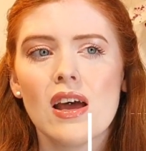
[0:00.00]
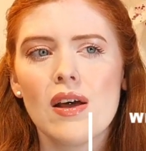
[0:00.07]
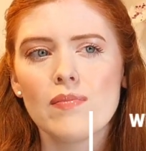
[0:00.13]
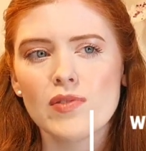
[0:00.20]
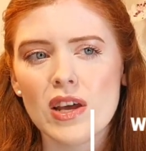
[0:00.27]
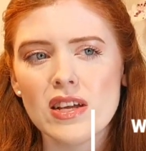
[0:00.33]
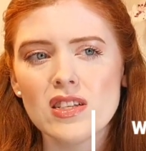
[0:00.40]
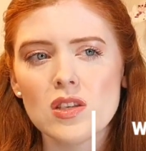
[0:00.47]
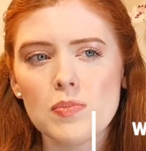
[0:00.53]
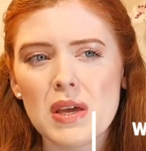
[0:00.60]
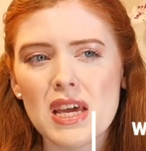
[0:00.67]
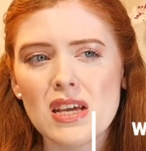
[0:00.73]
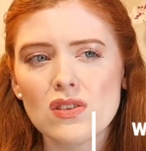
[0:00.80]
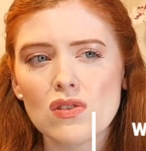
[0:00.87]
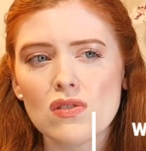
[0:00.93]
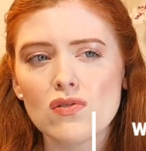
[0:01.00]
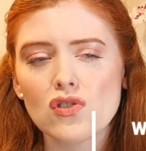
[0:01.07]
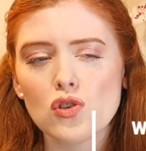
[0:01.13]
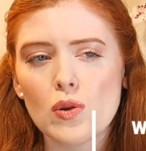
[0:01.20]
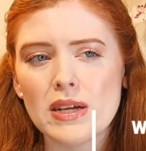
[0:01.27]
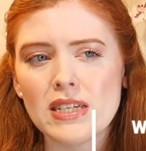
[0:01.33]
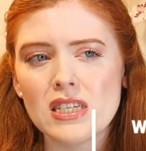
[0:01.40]
tend to be sort of
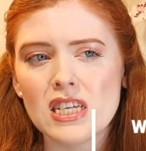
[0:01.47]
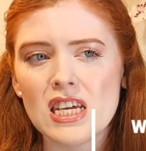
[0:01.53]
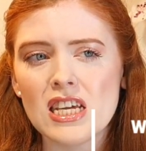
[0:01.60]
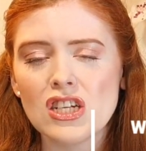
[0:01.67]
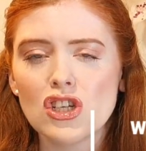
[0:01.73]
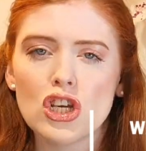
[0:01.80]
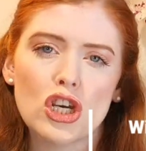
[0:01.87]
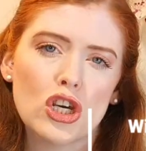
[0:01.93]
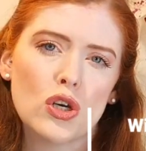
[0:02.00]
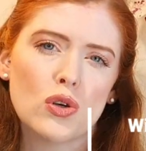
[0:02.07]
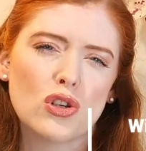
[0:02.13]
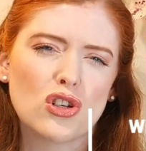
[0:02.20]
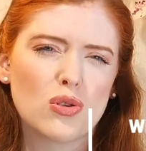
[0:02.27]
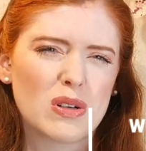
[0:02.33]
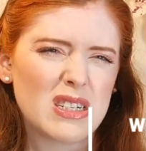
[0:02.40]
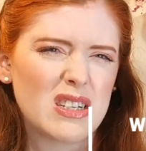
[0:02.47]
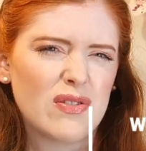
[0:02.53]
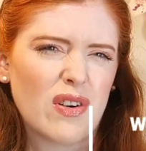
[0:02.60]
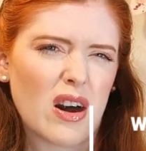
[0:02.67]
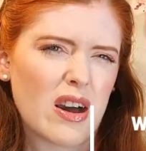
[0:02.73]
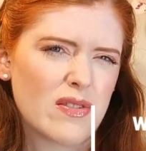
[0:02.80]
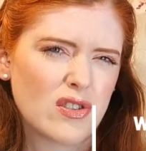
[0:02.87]
22 to
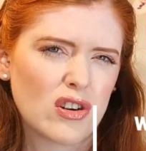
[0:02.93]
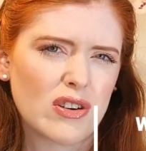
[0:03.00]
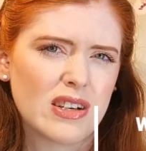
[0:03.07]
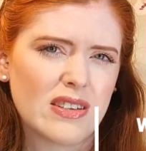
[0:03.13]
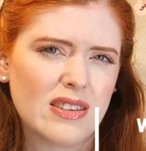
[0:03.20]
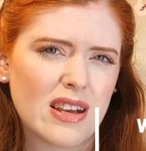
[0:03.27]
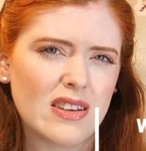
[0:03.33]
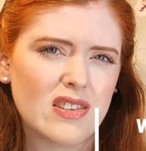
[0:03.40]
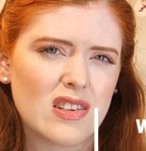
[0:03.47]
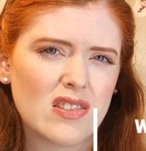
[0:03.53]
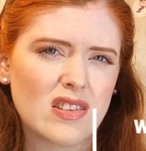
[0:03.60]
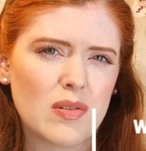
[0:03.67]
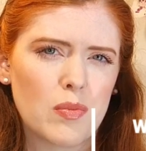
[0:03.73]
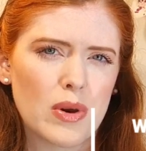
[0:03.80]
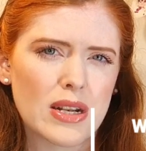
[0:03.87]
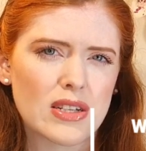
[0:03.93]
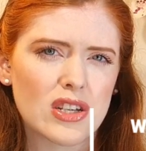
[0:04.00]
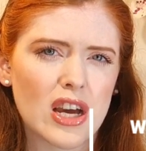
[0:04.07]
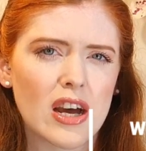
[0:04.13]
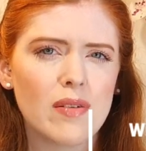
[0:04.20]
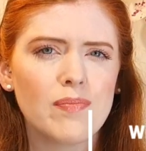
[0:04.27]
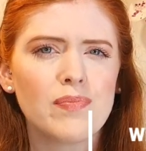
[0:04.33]
25 degrees Celsius in
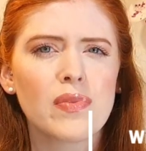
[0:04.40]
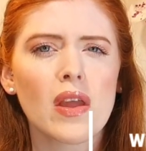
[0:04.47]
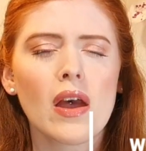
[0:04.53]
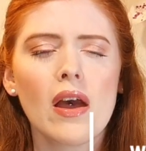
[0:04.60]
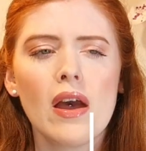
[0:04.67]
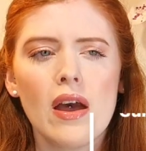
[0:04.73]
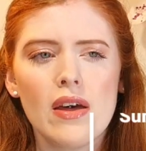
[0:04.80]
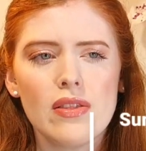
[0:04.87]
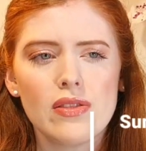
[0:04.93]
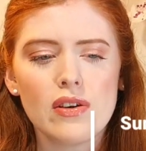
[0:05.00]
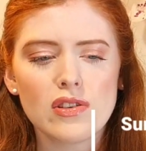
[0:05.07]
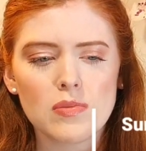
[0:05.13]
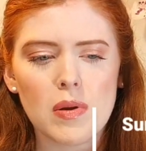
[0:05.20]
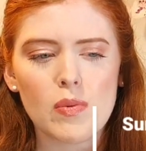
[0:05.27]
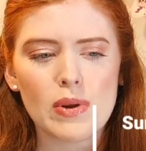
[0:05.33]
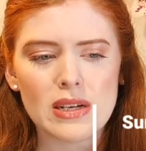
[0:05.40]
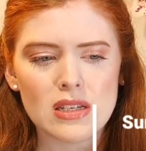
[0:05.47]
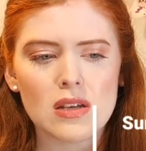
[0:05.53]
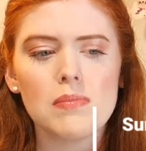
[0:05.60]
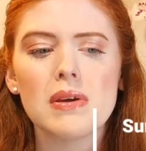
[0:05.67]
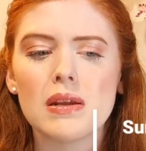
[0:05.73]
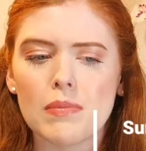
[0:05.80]
winter. Those are my winter
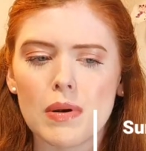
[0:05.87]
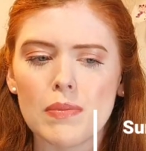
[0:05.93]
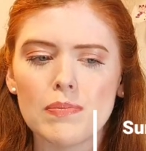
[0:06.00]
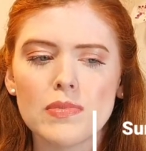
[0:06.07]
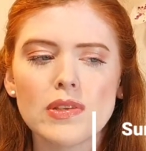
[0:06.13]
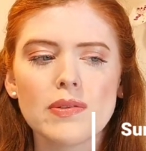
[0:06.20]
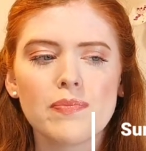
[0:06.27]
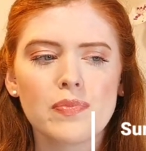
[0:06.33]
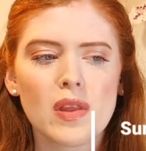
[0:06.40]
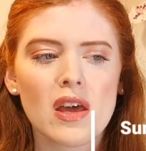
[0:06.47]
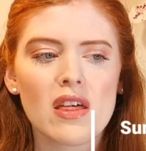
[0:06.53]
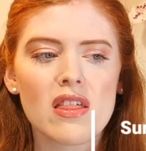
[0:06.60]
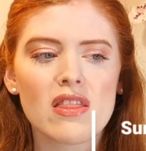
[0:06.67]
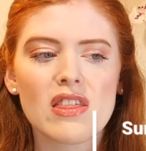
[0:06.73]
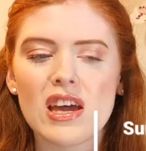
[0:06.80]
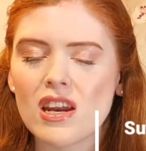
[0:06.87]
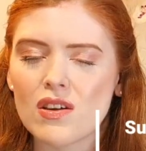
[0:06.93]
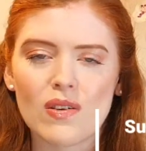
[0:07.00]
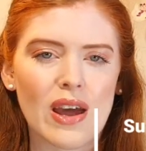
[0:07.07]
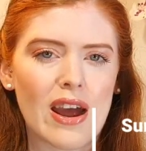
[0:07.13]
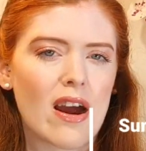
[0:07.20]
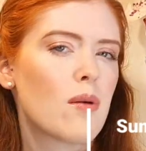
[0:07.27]
minimums. They don't
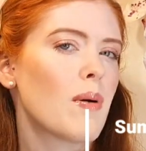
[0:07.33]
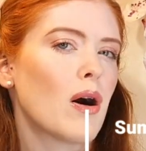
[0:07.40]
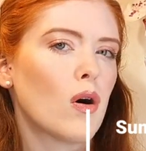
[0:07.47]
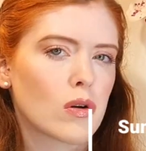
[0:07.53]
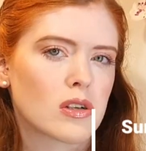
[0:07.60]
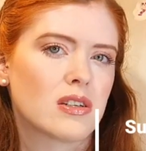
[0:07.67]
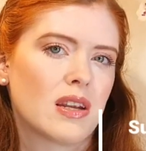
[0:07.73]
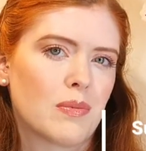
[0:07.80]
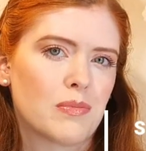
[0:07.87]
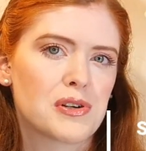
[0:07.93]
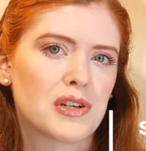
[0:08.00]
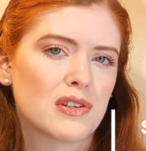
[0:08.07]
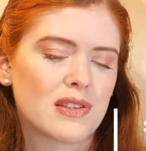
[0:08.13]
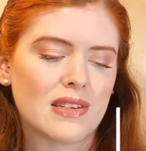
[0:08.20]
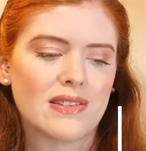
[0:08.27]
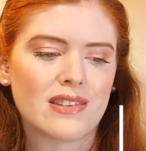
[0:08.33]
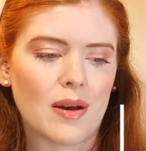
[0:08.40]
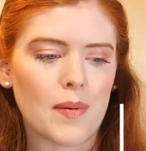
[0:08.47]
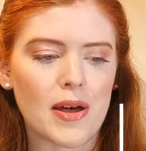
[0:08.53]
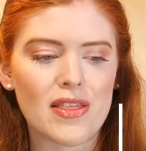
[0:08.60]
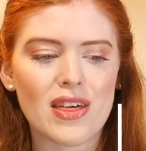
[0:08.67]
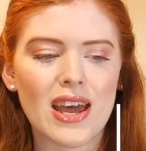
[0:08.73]
care about hotter temperatures in
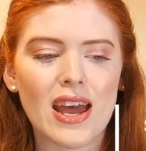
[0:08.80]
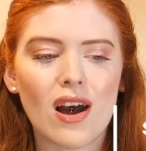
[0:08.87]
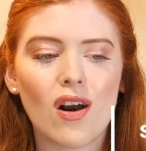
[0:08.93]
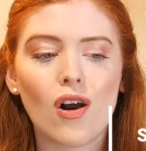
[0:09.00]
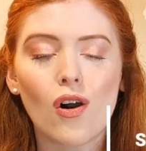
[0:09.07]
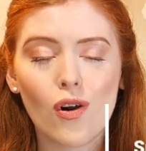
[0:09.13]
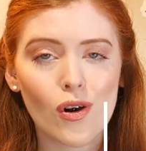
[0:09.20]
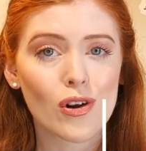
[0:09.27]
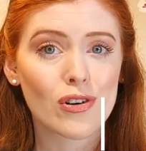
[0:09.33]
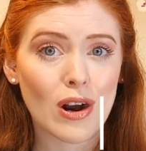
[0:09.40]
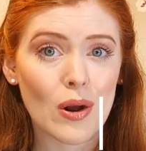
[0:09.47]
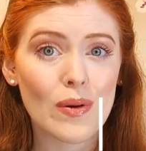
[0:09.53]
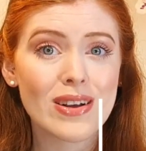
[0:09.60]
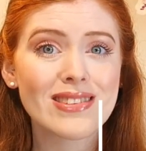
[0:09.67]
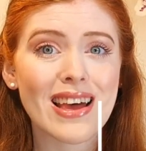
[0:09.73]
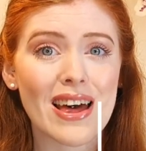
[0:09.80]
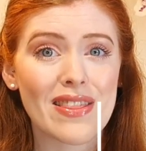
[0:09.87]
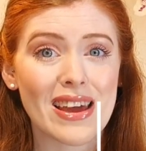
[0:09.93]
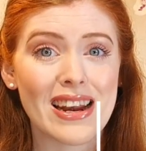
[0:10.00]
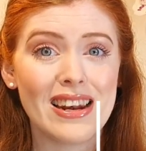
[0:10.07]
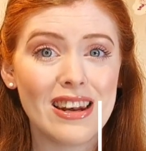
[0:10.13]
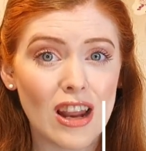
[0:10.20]
summer. They are hot growers and
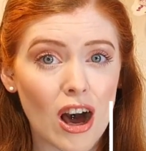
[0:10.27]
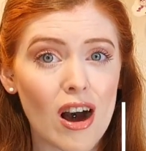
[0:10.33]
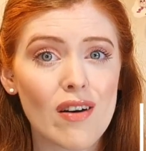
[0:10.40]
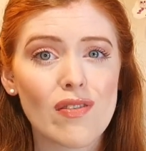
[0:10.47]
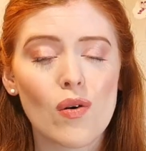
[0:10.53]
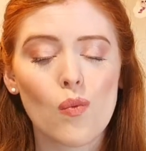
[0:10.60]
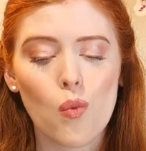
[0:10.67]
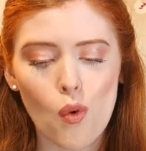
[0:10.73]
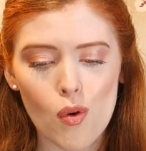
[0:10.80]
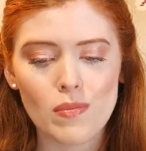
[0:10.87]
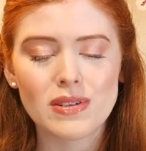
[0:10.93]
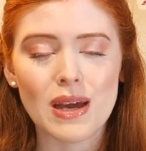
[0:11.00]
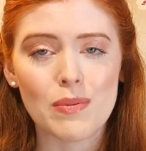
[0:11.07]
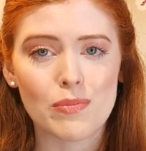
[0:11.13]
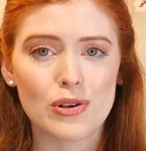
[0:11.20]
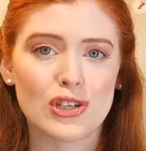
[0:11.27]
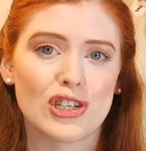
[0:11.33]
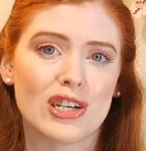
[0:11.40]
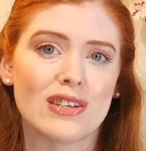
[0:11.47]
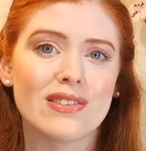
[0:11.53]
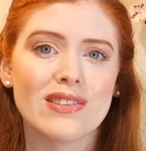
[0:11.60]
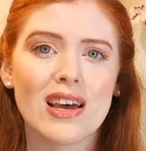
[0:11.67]
they love warm
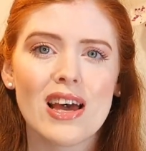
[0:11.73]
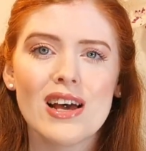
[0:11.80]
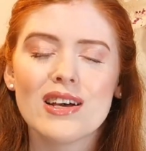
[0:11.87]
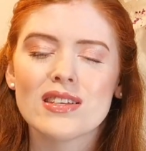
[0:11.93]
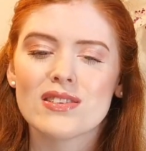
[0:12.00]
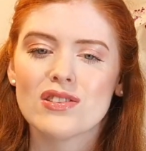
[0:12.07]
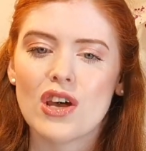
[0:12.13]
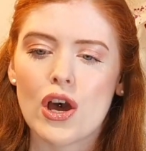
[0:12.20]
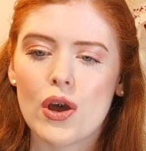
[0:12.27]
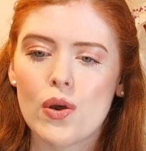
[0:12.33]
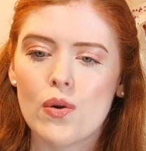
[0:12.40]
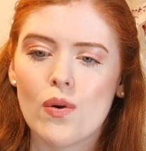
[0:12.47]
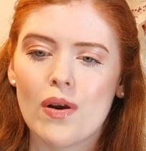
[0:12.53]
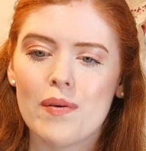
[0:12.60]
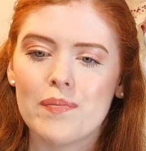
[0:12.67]
temperatures. So